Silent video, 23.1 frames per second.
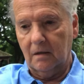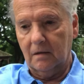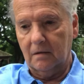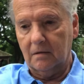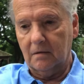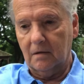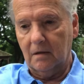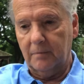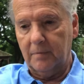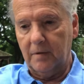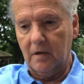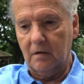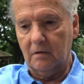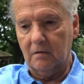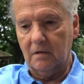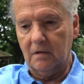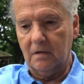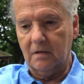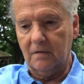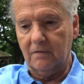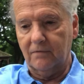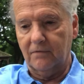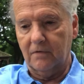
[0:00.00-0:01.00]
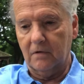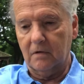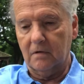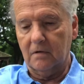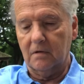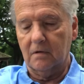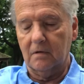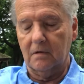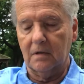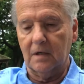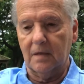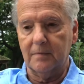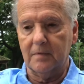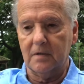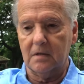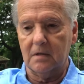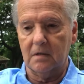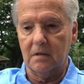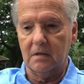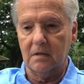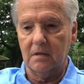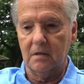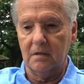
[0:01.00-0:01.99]
apparently very
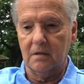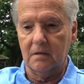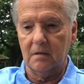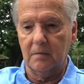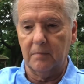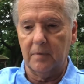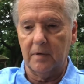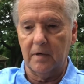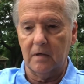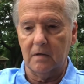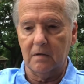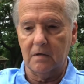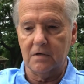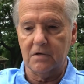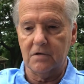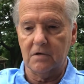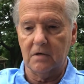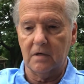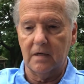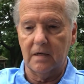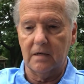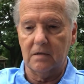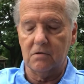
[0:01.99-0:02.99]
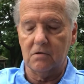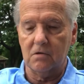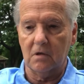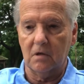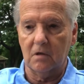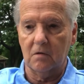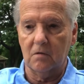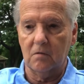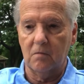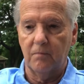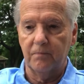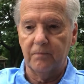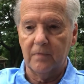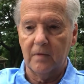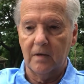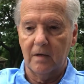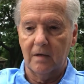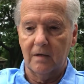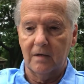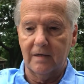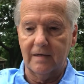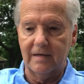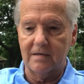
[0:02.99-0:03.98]
limited in the parish, and so
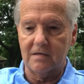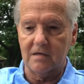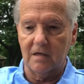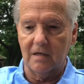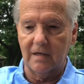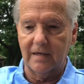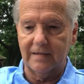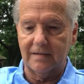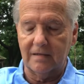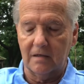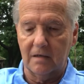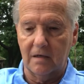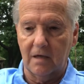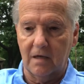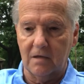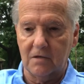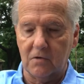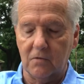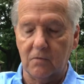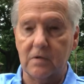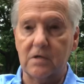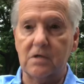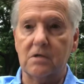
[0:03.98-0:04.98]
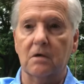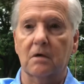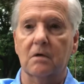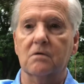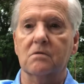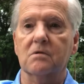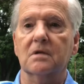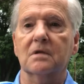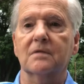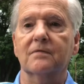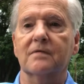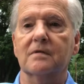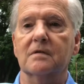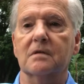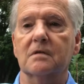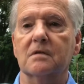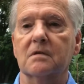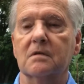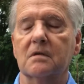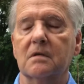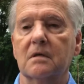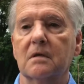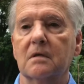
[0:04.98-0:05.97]
he has elected not to restart
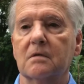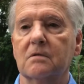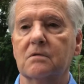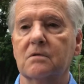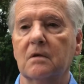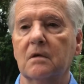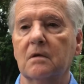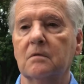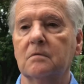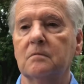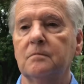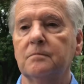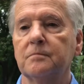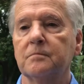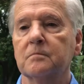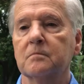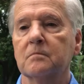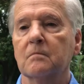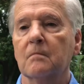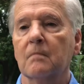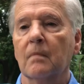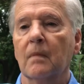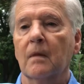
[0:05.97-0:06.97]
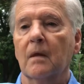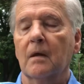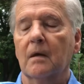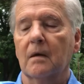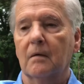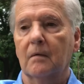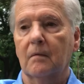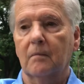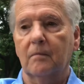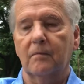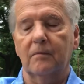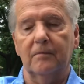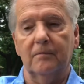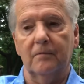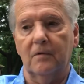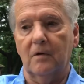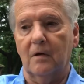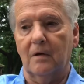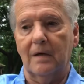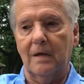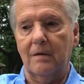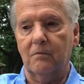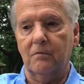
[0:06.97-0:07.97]
services there. So,
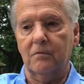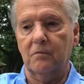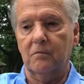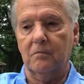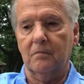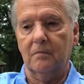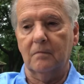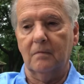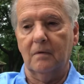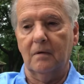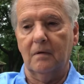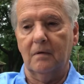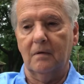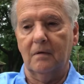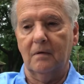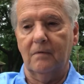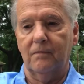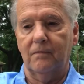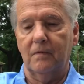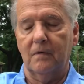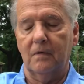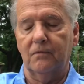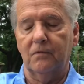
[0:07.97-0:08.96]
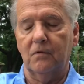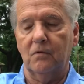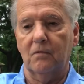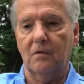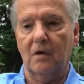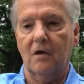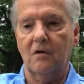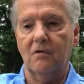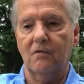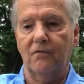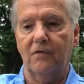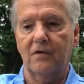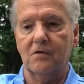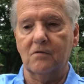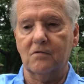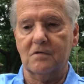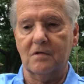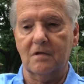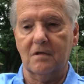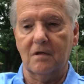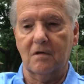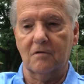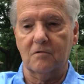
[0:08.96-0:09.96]
I would, if you know
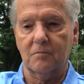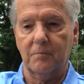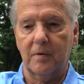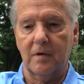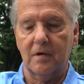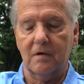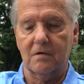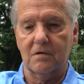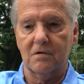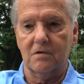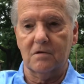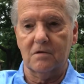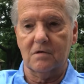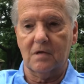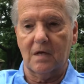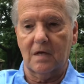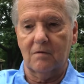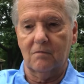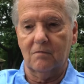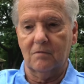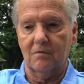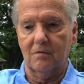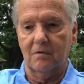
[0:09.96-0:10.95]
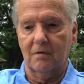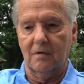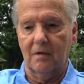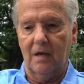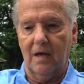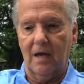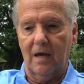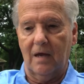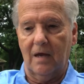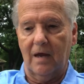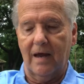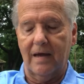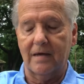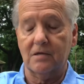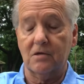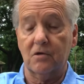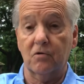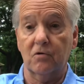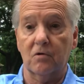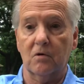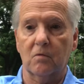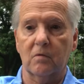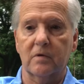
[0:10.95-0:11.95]
folks in those parishes, I would ask
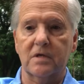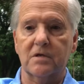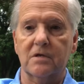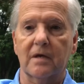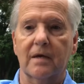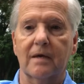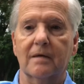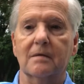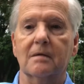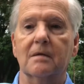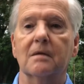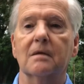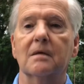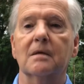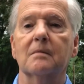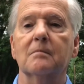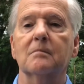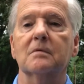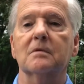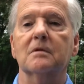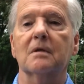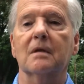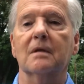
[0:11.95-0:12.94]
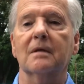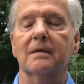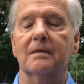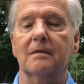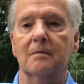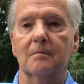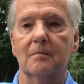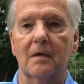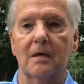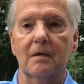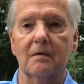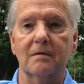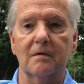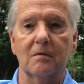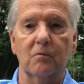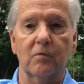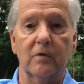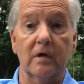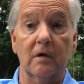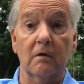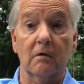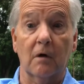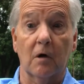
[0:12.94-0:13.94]
you to reach out to them to let them know that
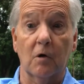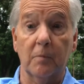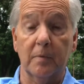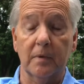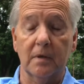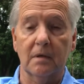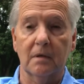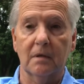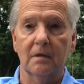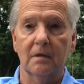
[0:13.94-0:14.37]
we are open.